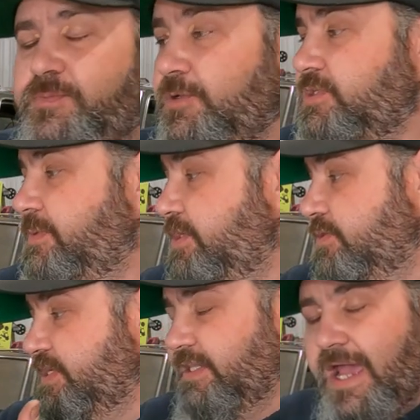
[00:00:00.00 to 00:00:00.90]
supposed to be
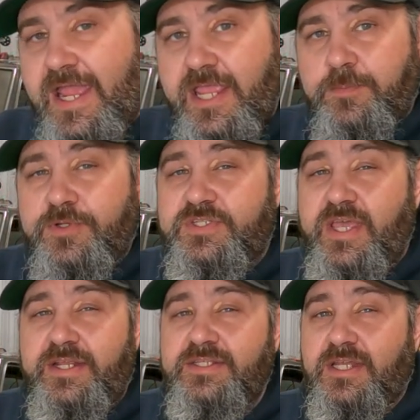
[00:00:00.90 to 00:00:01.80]
used on the high amperage
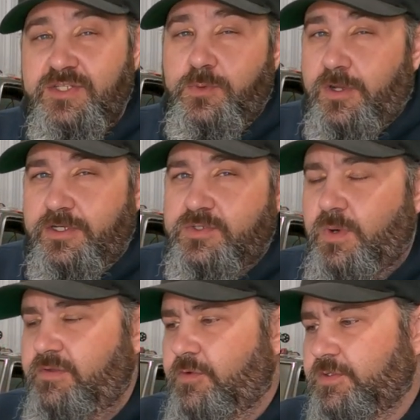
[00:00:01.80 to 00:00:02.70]
settings on
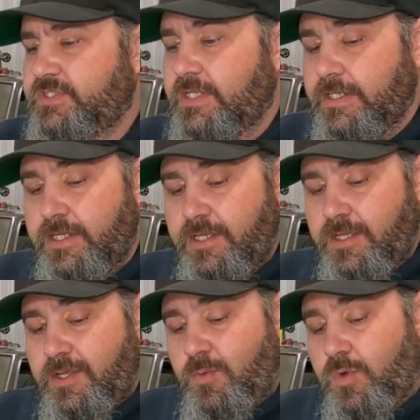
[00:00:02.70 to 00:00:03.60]
220 volts.
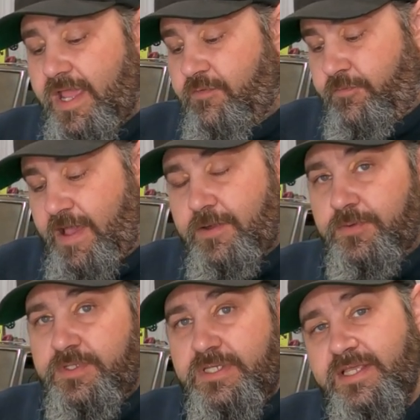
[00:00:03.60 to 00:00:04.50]
What I
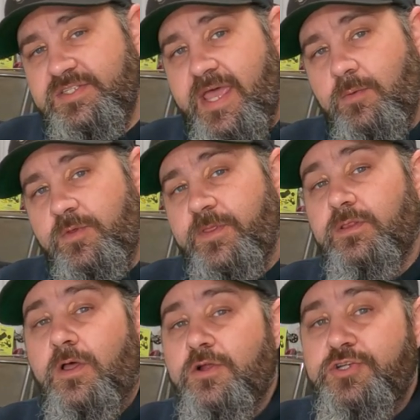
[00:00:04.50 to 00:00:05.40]
found is that with the
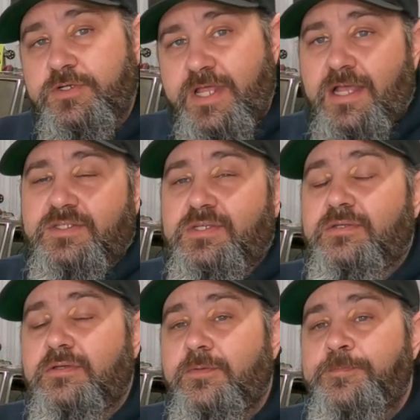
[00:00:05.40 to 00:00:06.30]
larger
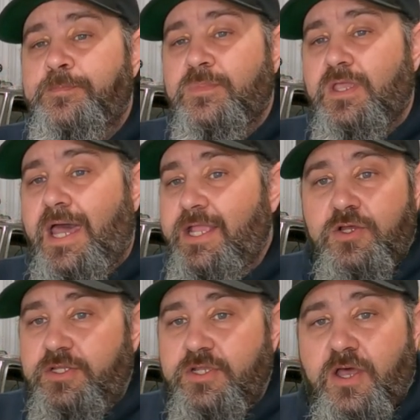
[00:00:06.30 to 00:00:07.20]
nozzle, I
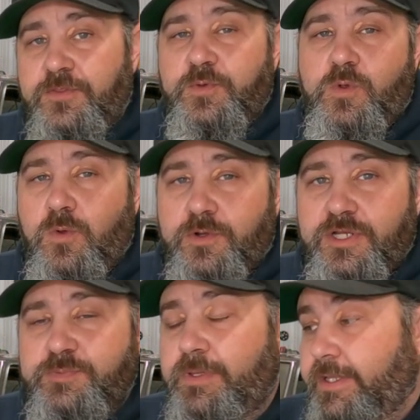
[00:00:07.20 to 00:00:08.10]
couldn't cut through 1/4
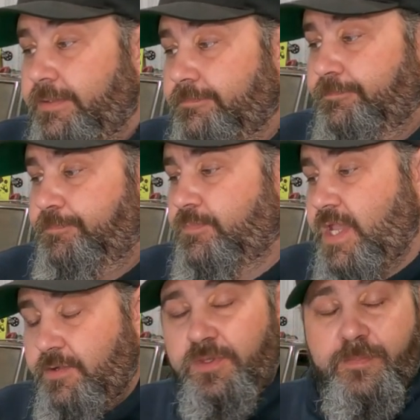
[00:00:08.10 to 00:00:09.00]
inch plate.
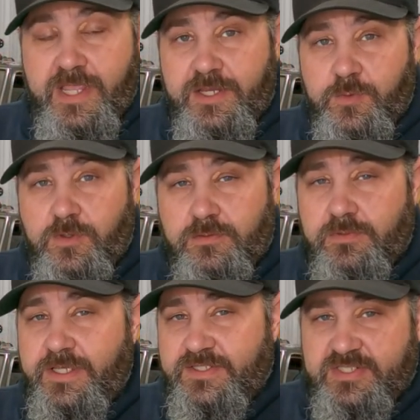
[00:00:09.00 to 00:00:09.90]
Now in the manual,
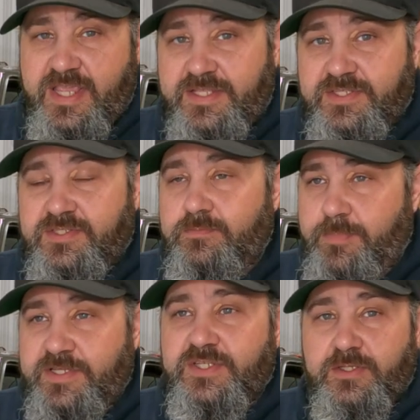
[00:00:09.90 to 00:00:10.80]
it states
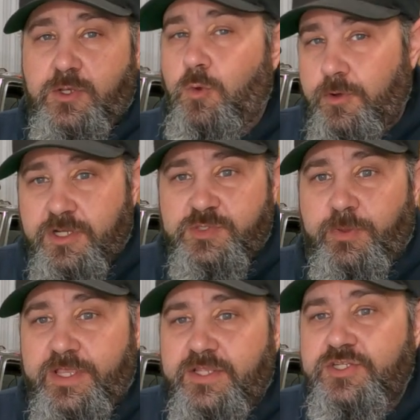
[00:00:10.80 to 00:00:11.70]
basically 1/4 inch
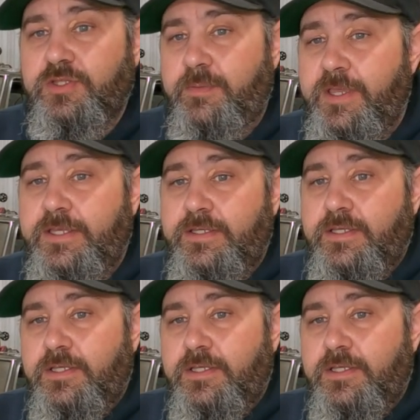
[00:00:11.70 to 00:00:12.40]
plate is your limit.